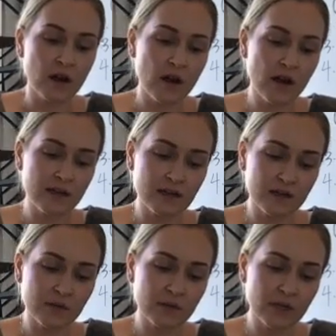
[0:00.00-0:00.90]
all right,
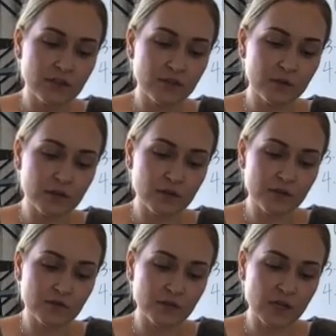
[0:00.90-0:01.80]
I'm going to write you a
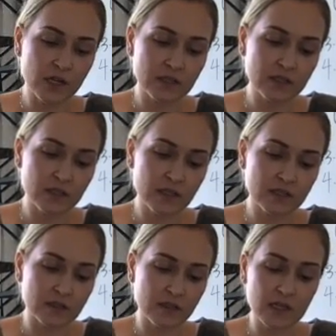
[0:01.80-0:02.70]
prescription for this,
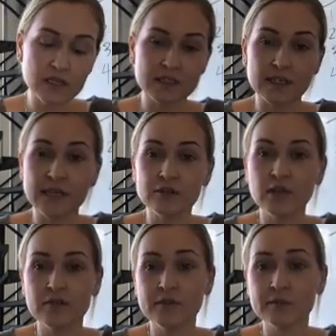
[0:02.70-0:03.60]
this, and this, and you
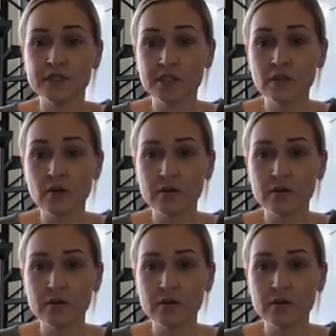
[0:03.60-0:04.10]
gave them zero